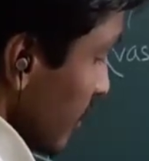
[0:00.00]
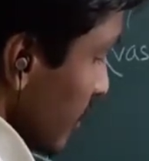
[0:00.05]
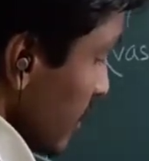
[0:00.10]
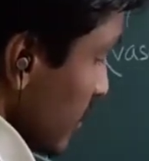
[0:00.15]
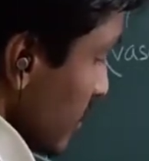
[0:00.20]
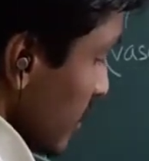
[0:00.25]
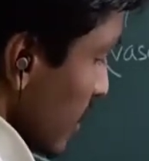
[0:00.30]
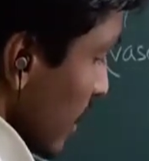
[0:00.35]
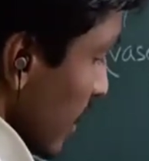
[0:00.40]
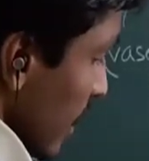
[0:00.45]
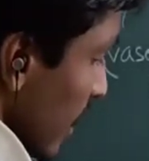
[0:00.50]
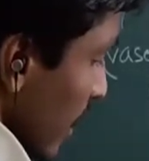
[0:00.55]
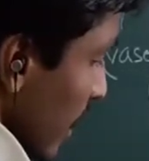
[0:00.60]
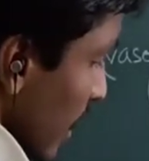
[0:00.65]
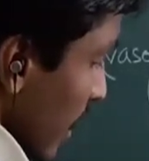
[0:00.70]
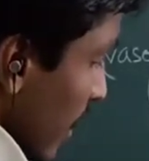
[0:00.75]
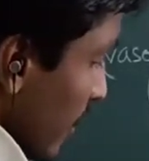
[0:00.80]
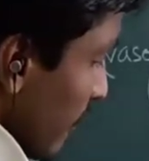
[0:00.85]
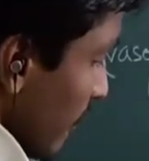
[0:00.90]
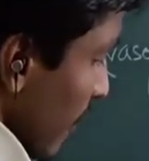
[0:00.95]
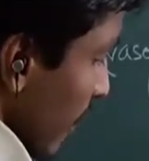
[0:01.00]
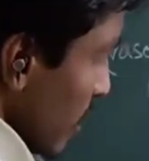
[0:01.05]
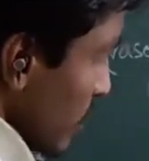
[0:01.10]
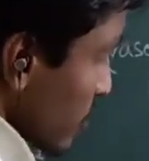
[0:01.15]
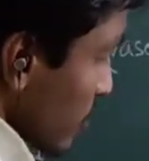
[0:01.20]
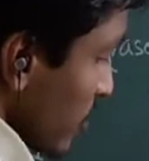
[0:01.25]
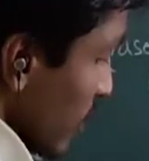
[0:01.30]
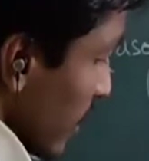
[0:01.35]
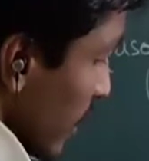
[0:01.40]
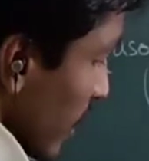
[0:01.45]
When the vasodilation is
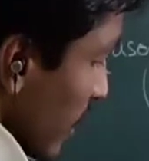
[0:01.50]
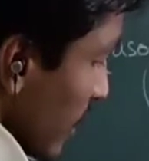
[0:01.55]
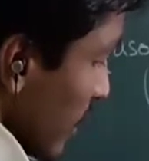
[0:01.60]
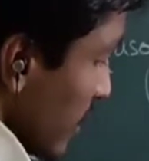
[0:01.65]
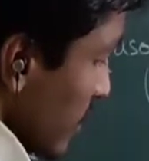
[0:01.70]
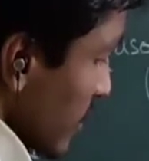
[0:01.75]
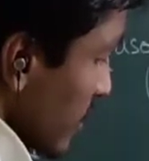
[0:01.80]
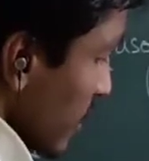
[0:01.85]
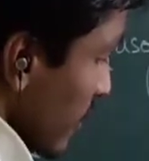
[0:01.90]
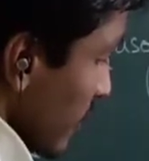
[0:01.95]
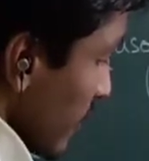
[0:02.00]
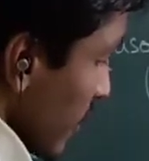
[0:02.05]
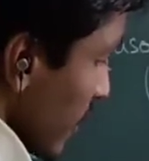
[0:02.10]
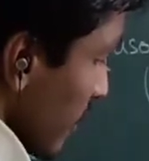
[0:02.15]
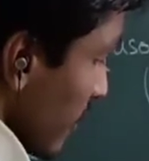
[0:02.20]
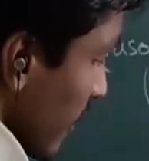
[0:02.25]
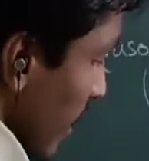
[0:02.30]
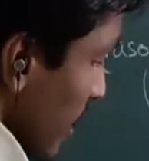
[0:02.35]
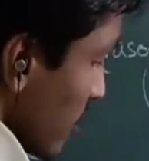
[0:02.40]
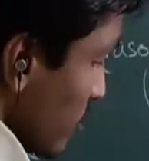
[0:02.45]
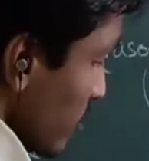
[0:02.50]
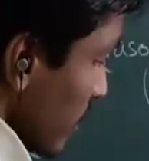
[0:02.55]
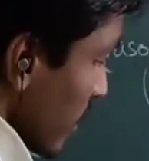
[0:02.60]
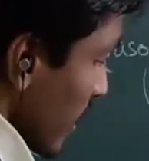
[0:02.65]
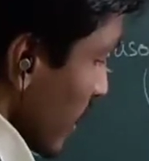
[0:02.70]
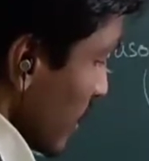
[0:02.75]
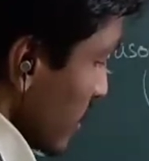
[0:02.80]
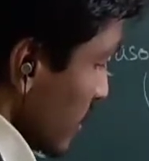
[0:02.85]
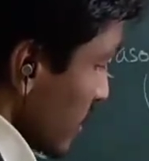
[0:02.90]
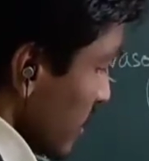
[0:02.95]
there, heart will
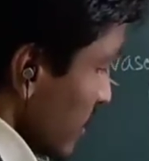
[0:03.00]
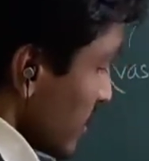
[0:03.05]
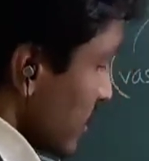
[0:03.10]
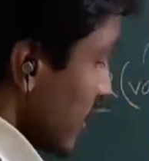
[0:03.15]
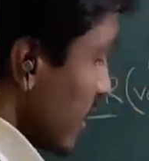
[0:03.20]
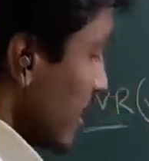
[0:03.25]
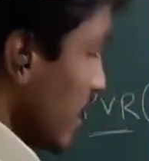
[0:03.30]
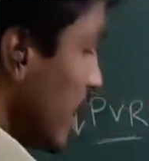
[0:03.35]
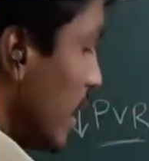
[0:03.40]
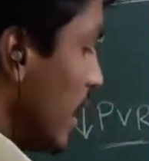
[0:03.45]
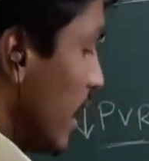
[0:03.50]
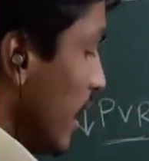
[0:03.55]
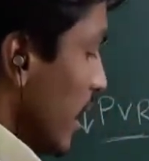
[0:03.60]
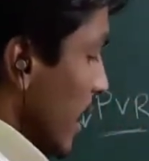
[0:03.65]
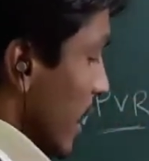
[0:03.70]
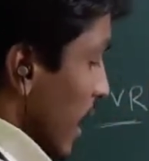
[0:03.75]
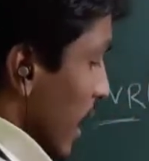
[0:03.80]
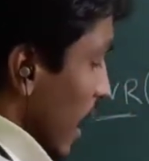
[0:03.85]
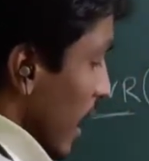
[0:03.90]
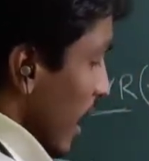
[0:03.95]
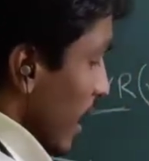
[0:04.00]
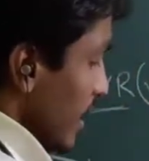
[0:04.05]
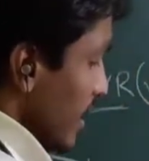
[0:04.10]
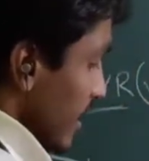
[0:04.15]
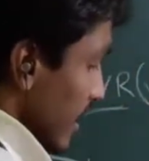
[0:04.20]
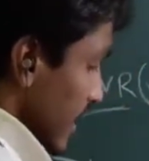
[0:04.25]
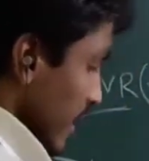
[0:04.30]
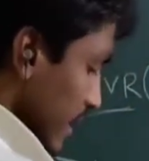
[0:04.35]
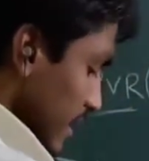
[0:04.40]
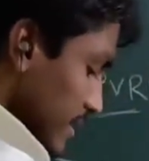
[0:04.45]
easily pump
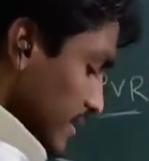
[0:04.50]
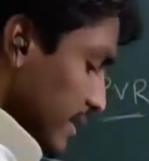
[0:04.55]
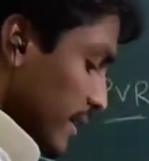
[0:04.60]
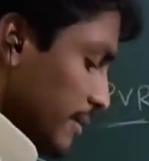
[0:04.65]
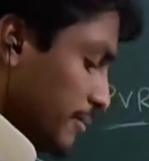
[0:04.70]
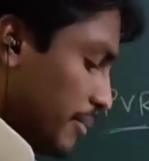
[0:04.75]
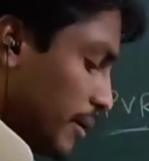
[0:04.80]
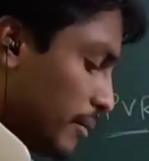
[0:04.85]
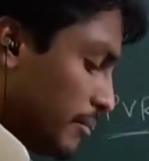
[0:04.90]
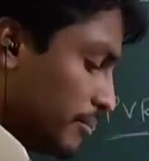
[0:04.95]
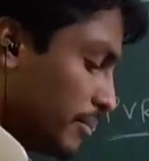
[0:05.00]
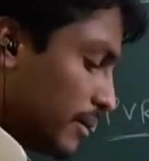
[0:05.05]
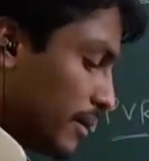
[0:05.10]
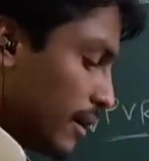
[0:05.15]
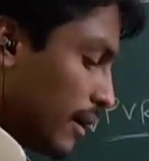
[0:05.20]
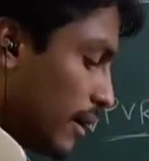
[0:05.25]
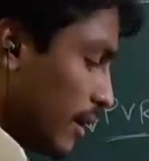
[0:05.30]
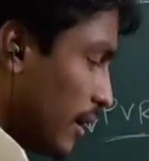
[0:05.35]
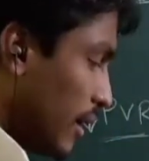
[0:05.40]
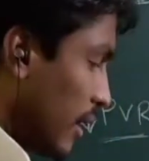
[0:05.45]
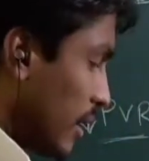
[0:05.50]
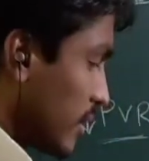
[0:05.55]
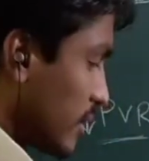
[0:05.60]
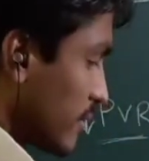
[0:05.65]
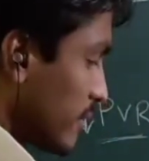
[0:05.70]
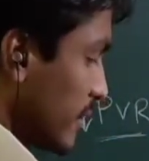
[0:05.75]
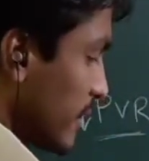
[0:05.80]
the blood into the